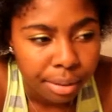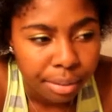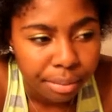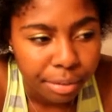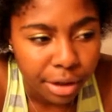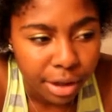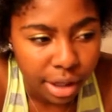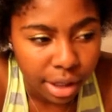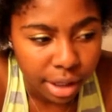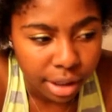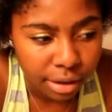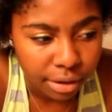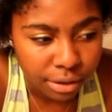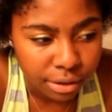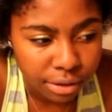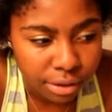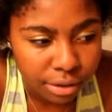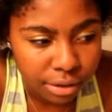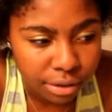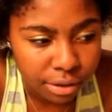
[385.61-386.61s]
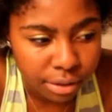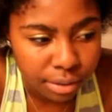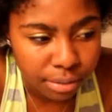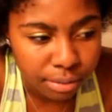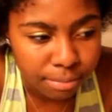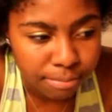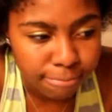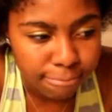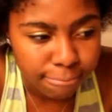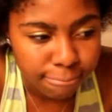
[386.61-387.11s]
because
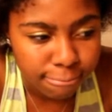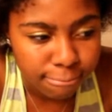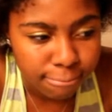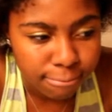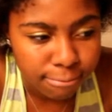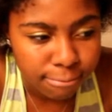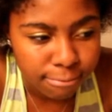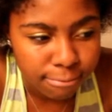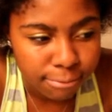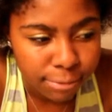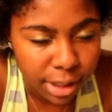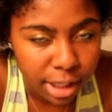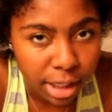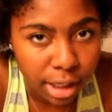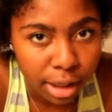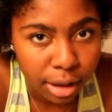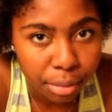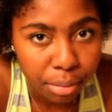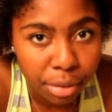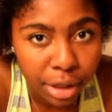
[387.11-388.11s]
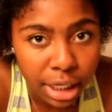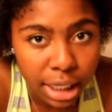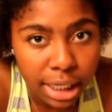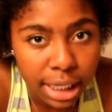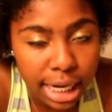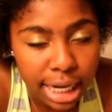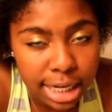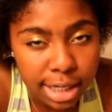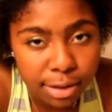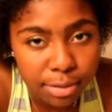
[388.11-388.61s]
yeah, but it
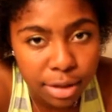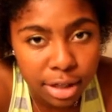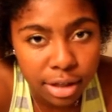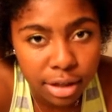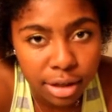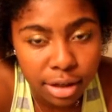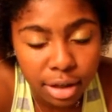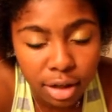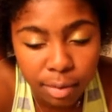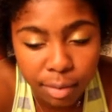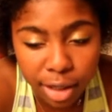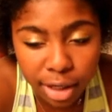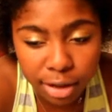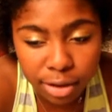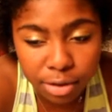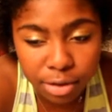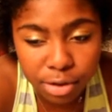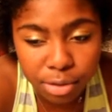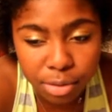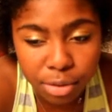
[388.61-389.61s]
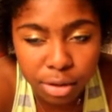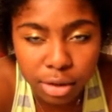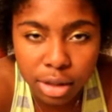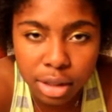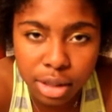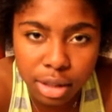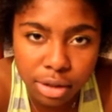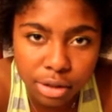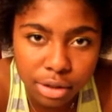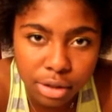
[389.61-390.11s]
has made the hair manageable. It
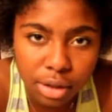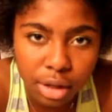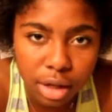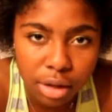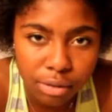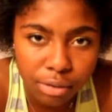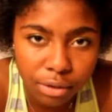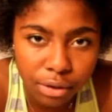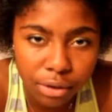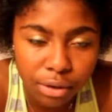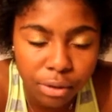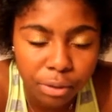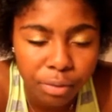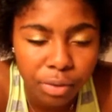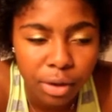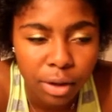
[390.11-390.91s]
is softer,